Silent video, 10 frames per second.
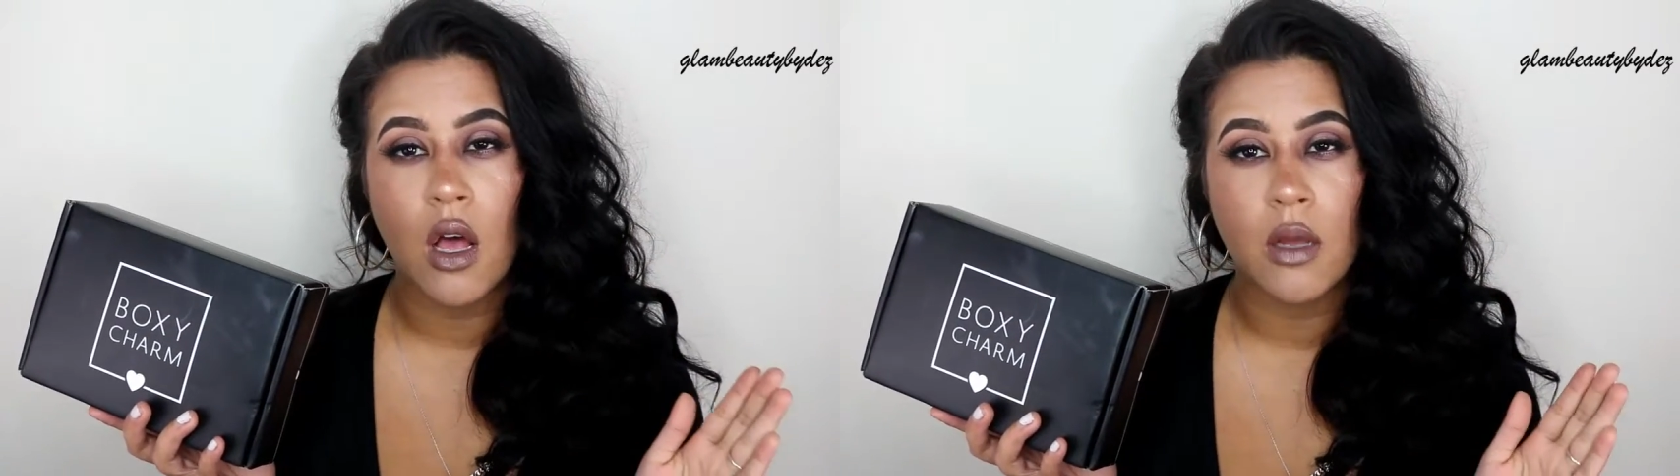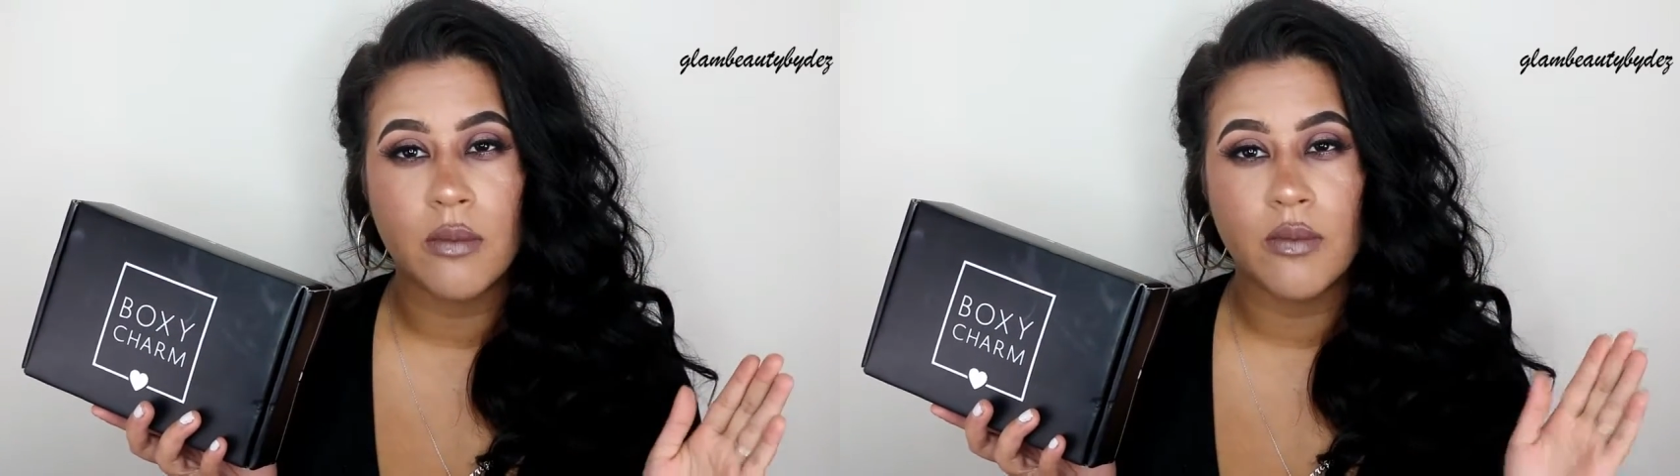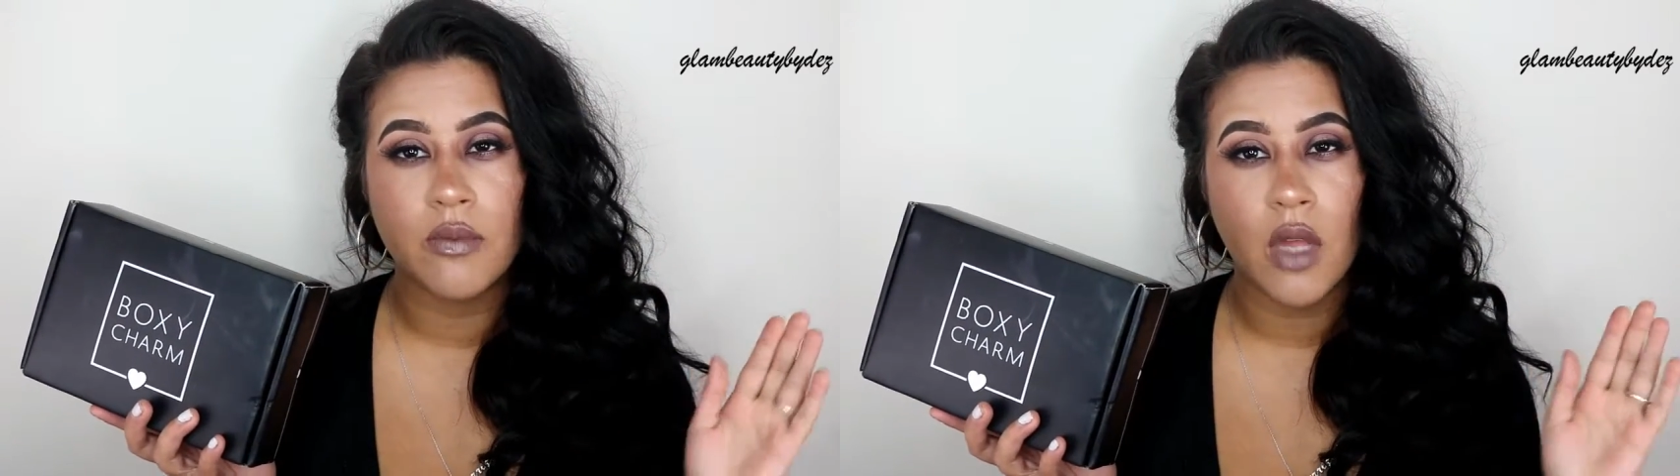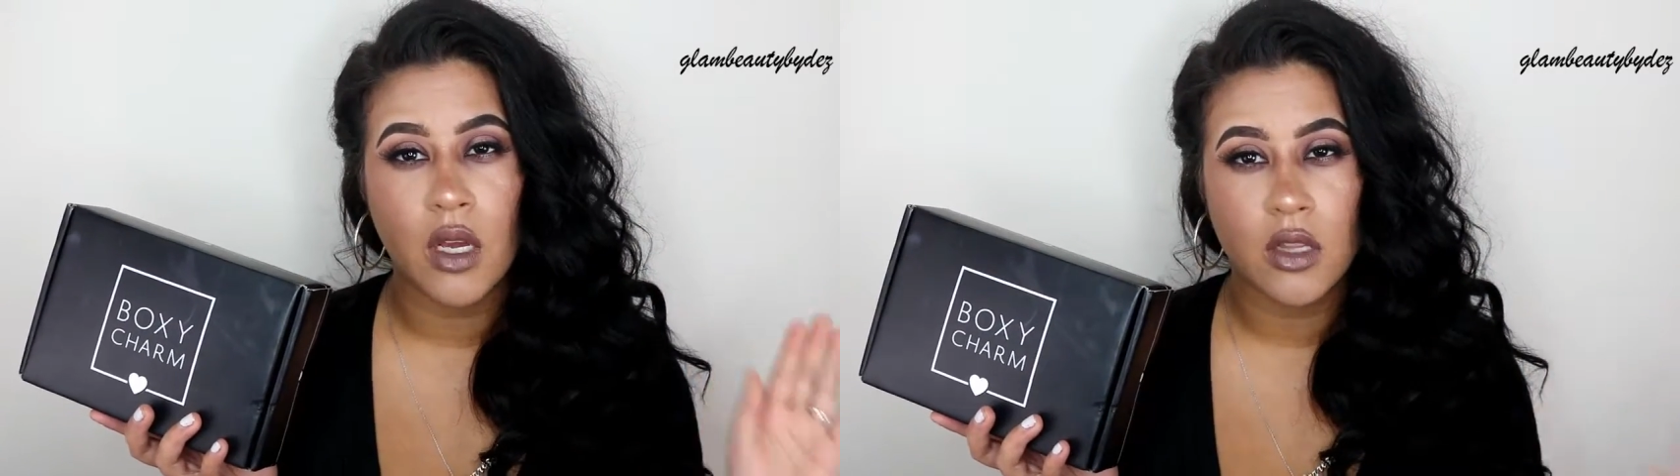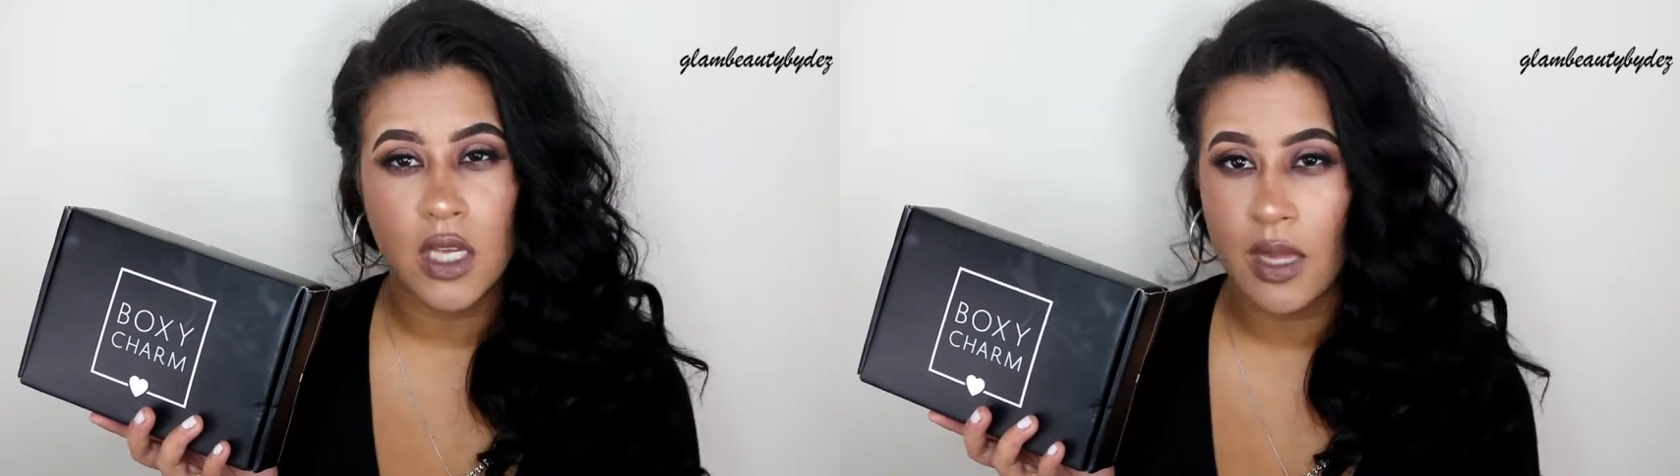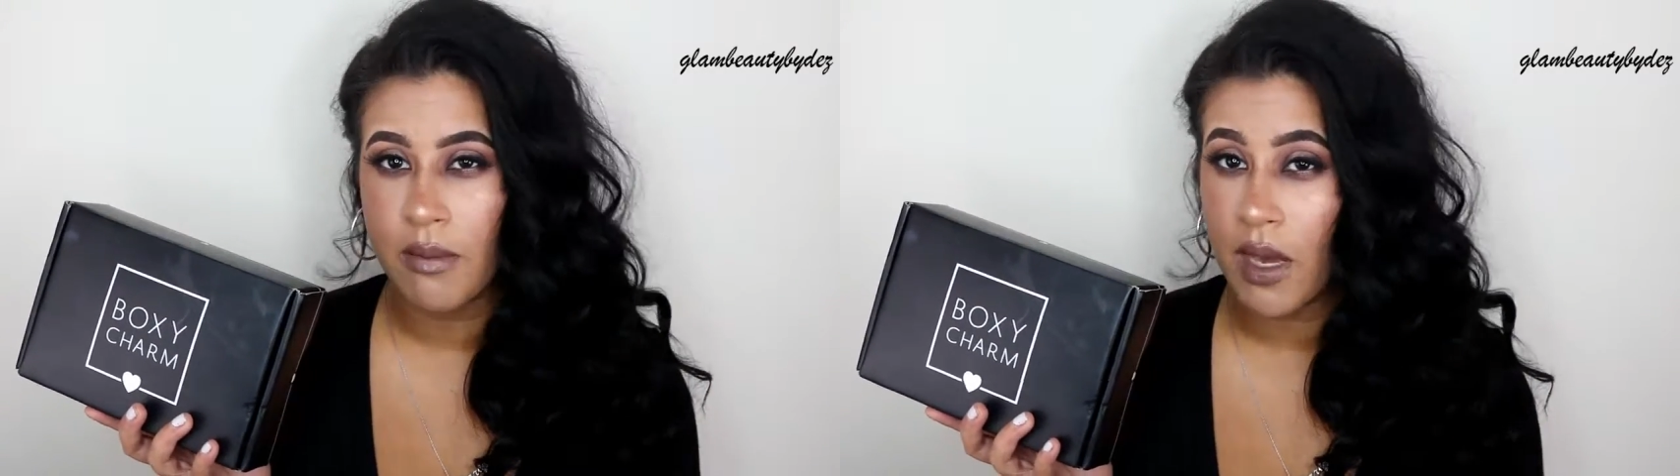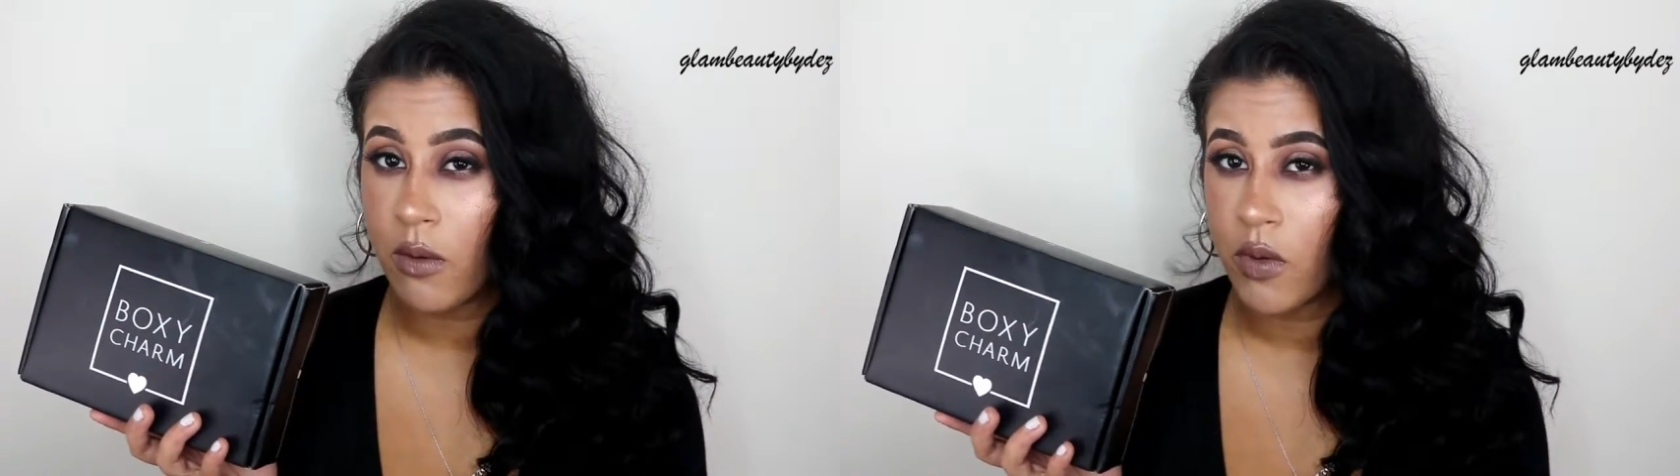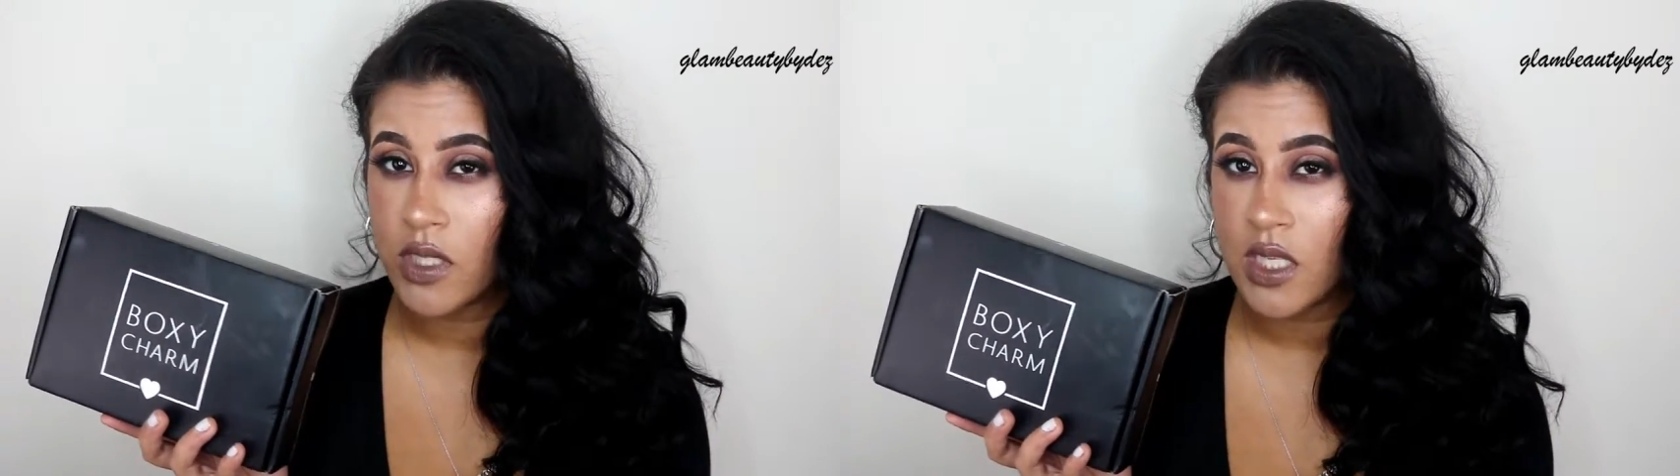The glam
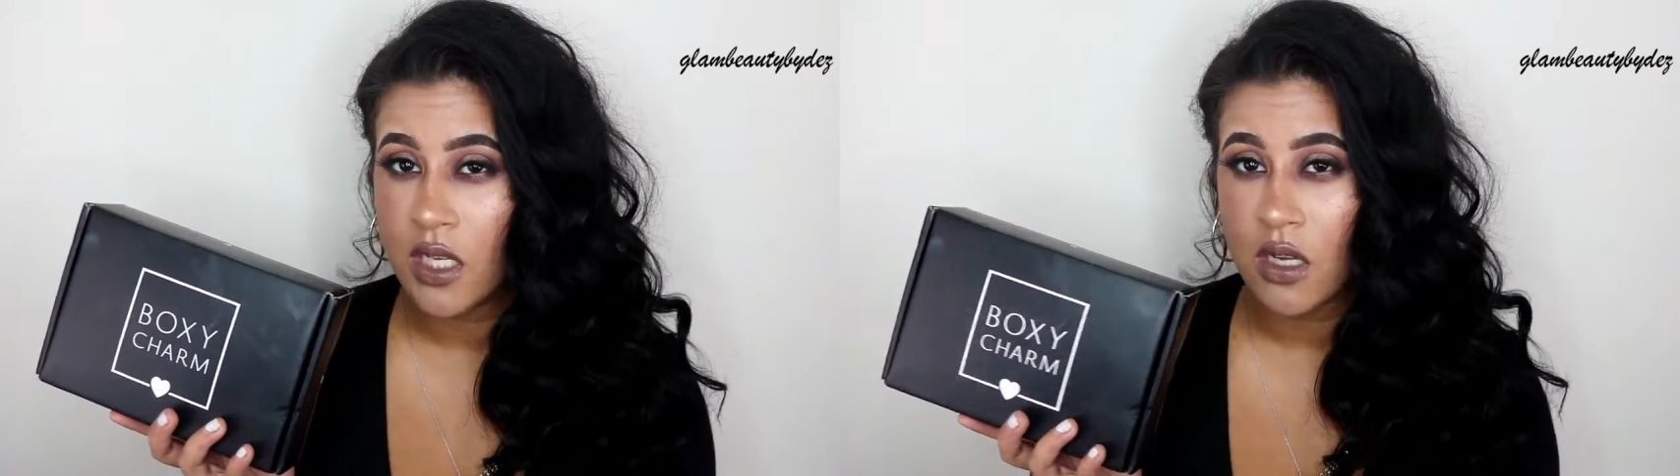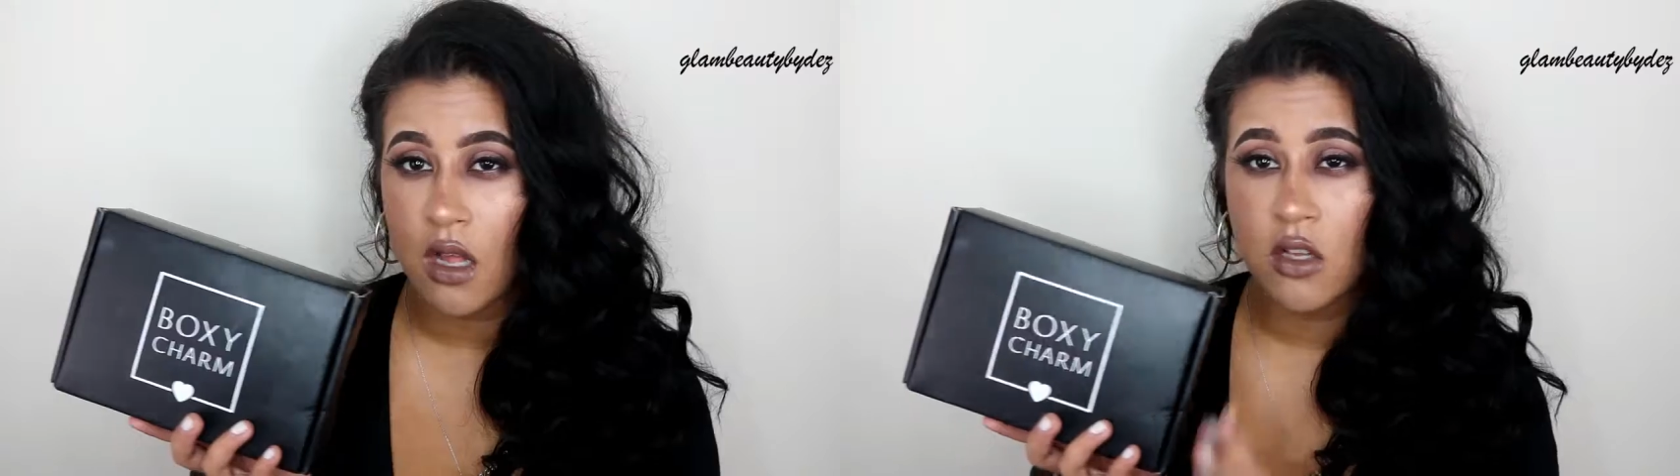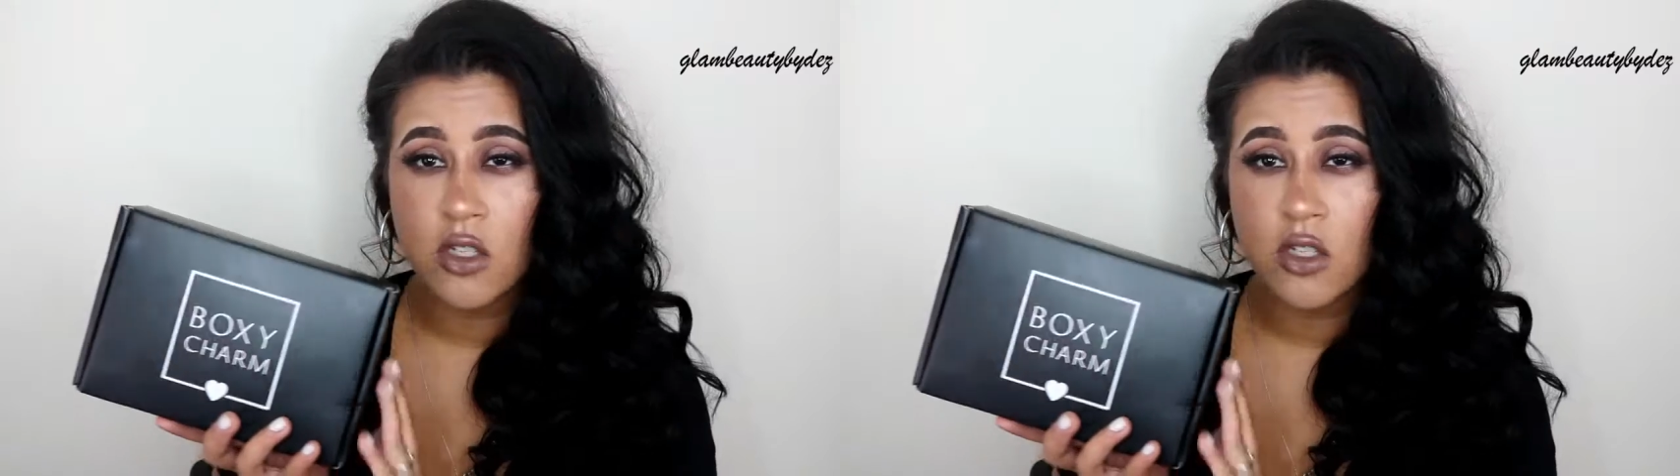bag was $10.